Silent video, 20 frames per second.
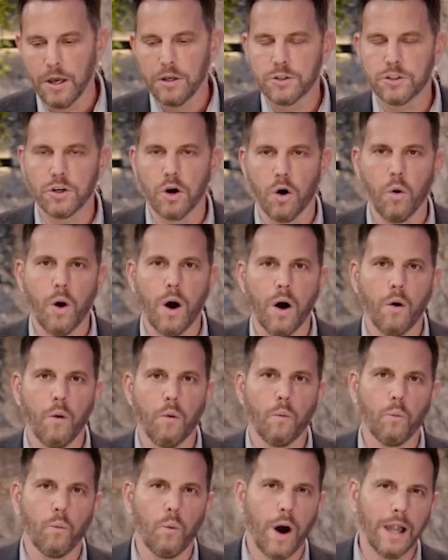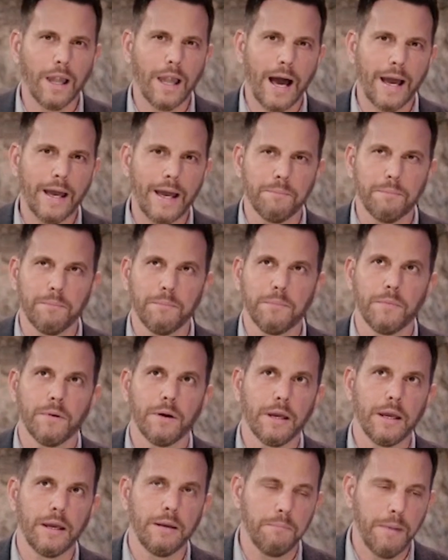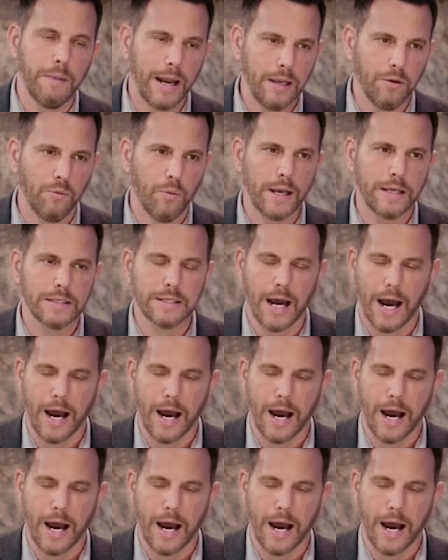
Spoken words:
So while I am in many ways